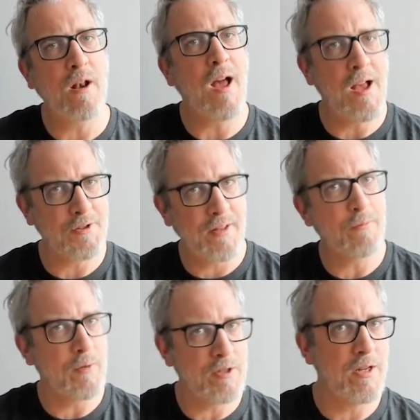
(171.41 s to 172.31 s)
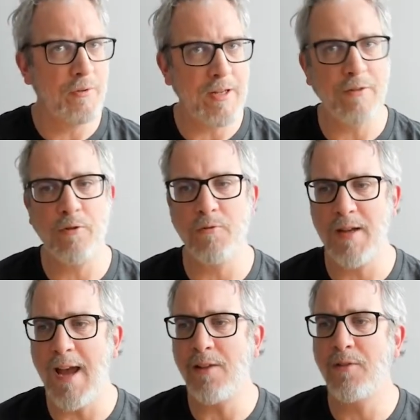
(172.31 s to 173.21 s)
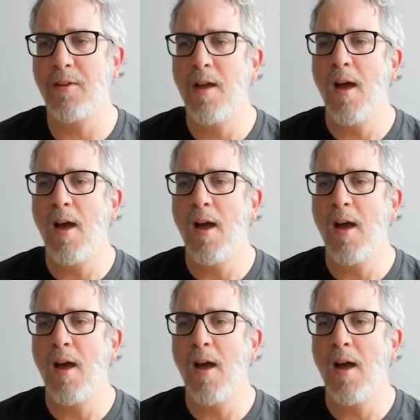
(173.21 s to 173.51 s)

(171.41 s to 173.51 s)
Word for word: class that we still need to create